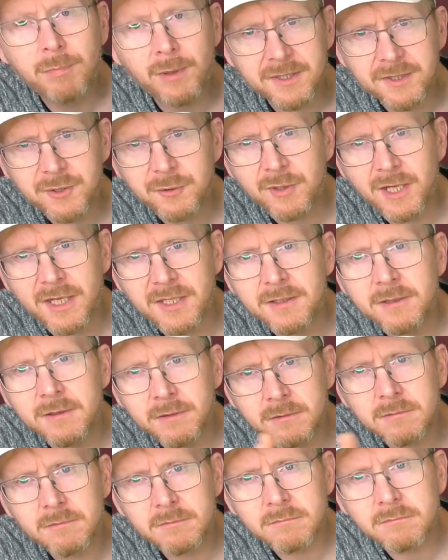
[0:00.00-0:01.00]
but you
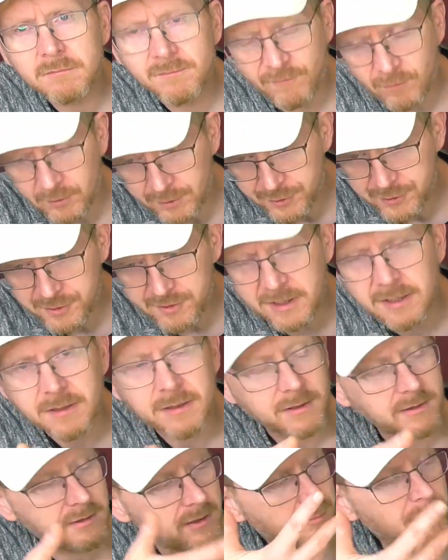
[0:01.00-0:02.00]
can watch
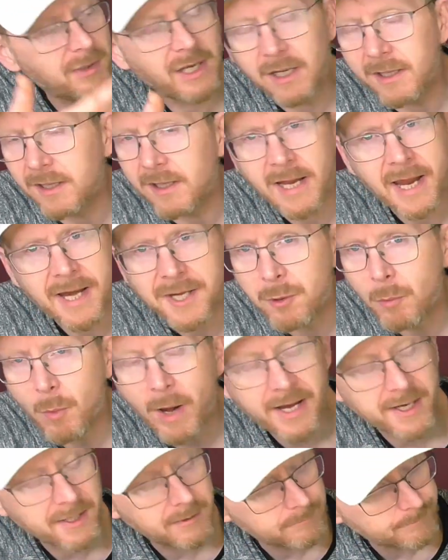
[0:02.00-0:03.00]
the building
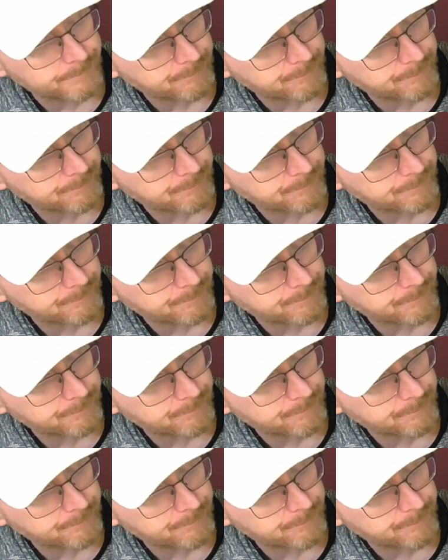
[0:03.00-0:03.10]
anyway.